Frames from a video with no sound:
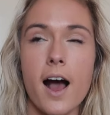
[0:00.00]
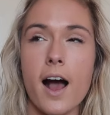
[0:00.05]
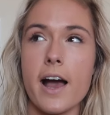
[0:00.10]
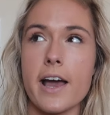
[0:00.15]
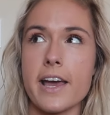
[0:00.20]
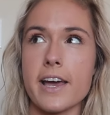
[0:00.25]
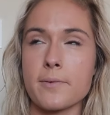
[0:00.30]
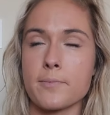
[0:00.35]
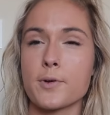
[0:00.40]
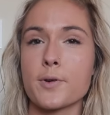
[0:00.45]

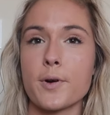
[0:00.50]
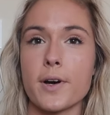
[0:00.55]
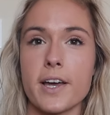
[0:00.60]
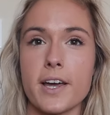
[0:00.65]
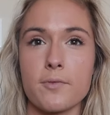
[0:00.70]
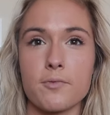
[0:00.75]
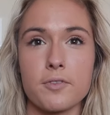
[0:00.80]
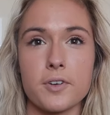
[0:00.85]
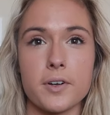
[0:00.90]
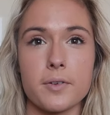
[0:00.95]
I am who I
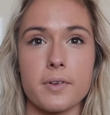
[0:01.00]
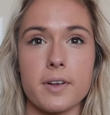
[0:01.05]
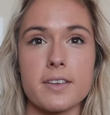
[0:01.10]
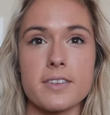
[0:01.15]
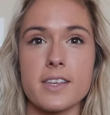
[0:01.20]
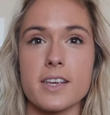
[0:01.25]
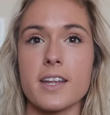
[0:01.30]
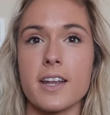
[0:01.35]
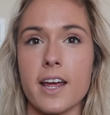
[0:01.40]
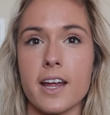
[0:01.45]
am for a
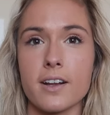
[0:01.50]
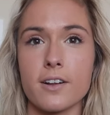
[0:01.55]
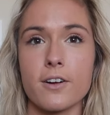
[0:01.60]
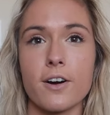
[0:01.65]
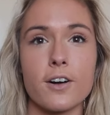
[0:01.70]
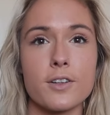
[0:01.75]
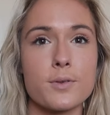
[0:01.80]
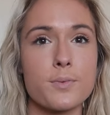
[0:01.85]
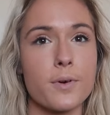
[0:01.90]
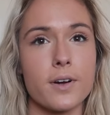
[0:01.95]
reason, and
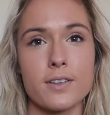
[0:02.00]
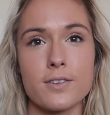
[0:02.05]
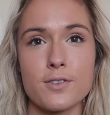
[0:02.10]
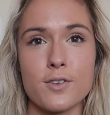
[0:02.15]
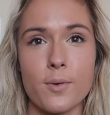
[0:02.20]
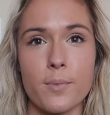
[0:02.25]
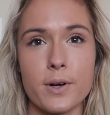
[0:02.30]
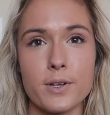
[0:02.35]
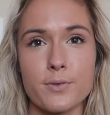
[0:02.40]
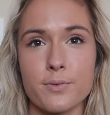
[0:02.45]
God's brought
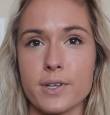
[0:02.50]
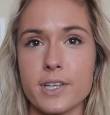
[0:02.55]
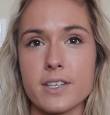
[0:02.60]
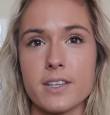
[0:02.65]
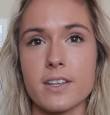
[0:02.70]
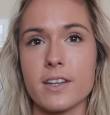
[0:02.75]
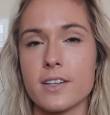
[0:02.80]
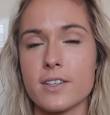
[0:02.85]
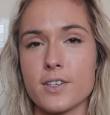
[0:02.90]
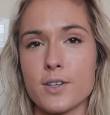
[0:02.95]
so much
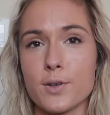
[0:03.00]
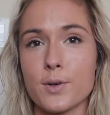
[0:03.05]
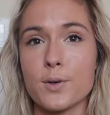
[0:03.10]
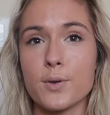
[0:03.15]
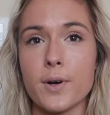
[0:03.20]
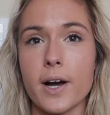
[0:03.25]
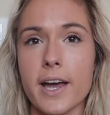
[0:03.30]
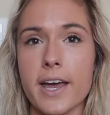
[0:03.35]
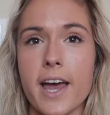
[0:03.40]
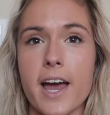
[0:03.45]
reason into
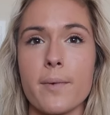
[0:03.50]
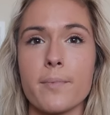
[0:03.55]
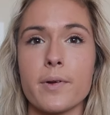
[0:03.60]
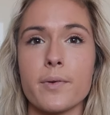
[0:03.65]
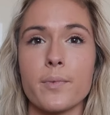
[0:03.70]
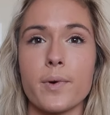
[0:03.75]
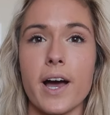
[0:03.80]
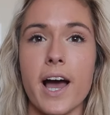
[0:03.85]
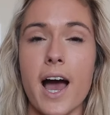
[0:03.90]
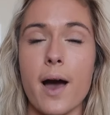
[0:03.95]
who I am
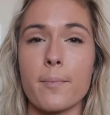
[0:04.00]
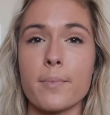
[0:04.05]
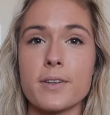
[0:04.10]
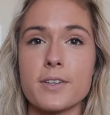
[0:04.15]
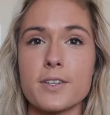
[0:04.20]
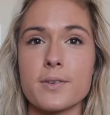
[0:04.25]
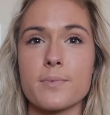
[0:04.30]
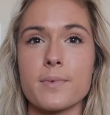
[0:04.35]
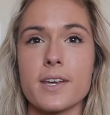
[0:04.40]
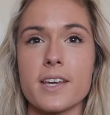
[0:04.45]
and what
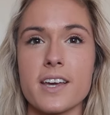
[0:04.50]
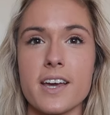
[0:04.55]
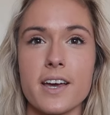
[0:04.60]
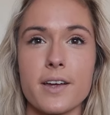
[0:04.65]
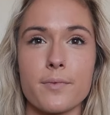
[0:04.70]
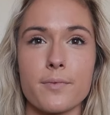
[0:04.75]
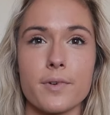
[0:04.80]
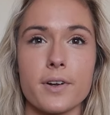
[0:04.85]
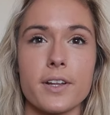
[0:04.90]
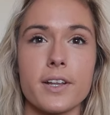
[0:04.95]
happened to me,
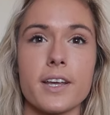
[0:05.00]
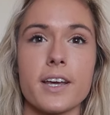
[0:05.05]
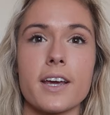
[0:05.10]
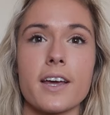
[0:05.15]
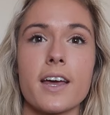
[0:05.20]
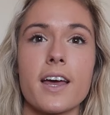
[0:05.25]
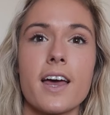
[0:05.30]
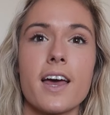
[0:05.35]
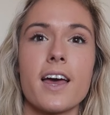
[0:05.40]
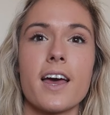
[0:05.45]
and
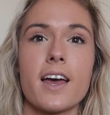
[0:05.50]
really